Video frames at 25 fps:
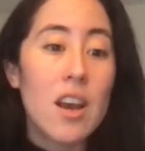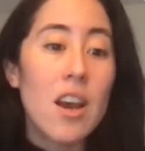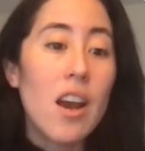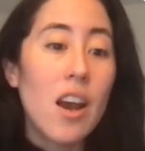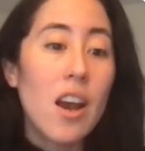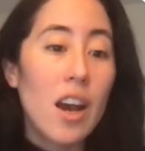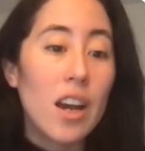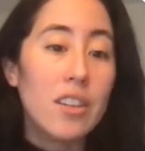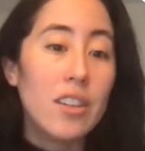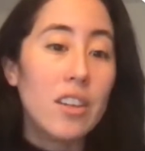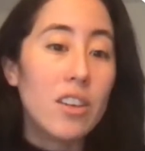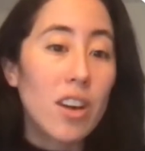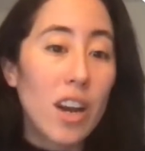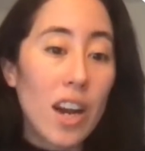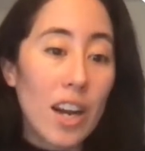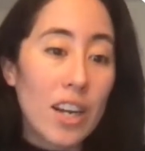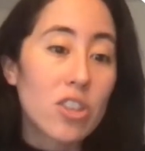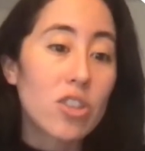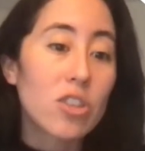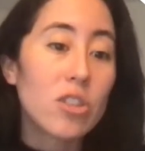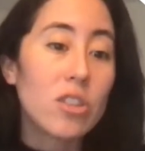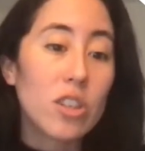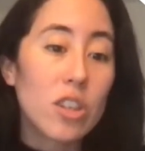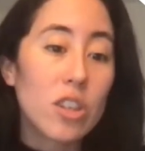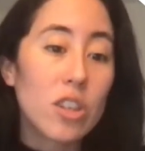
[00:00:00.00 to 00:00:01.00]
and they're
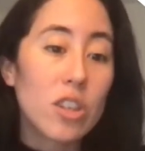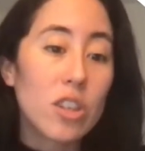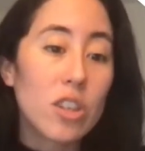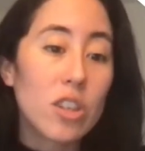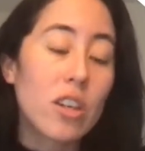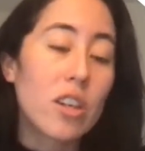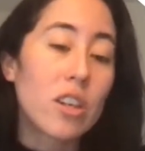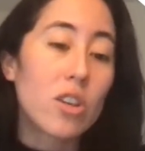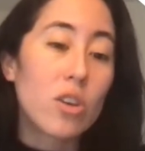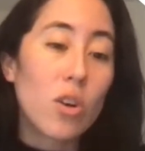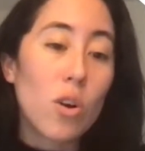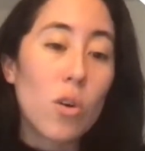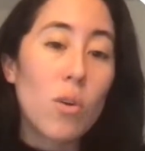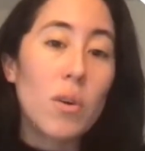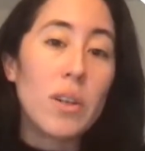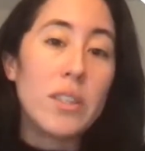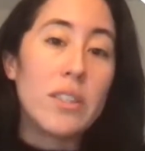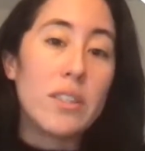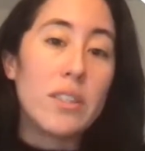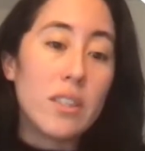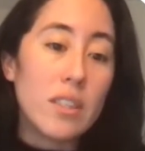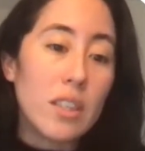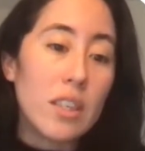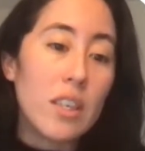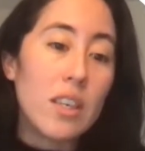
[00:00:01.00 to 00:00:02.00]
actually going to go
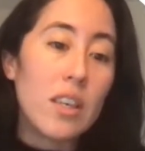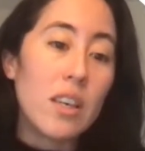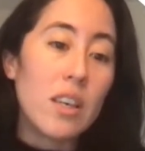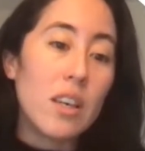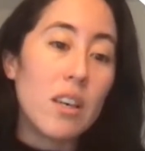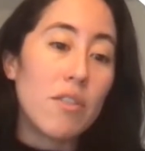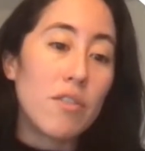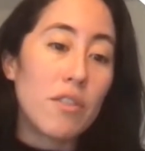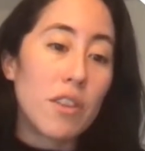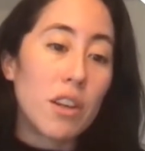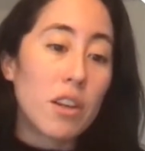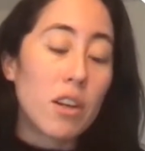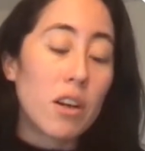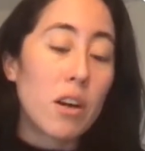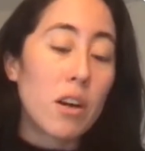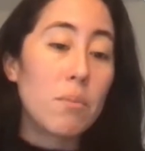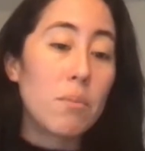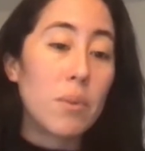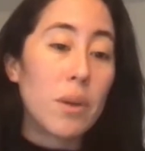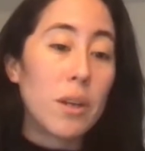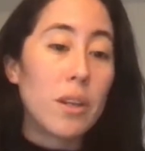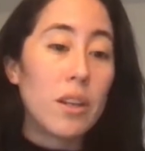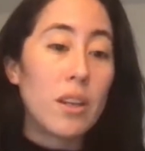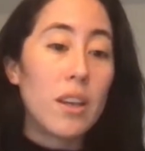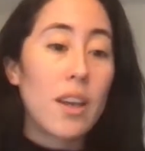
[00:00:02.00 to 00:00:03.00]
and see if the
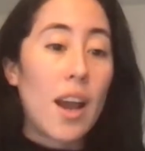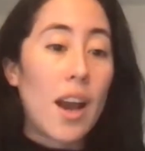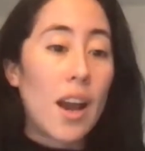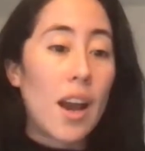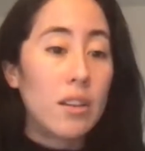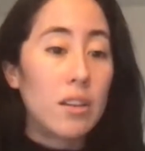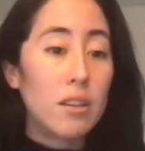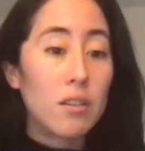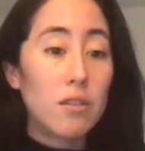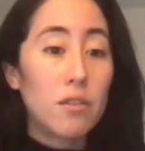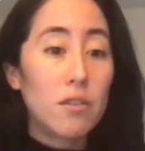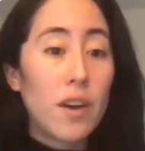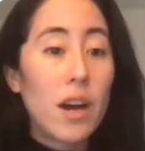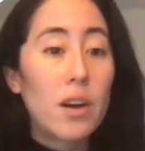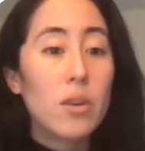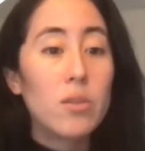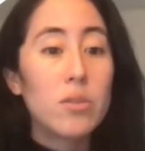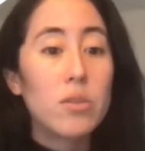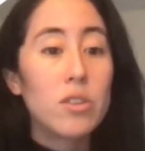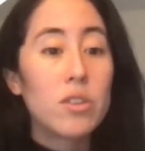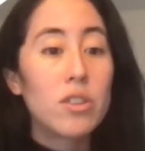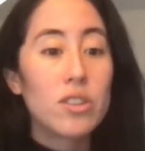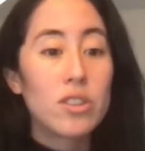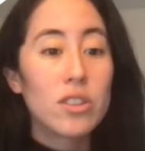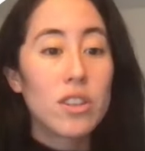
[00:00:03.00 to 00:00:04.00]
company and the
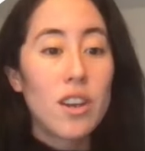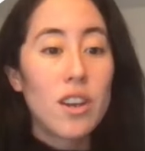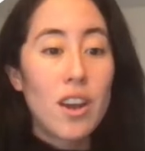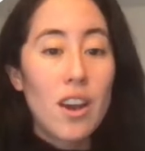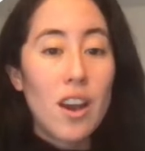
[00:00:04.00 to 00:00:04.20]
founders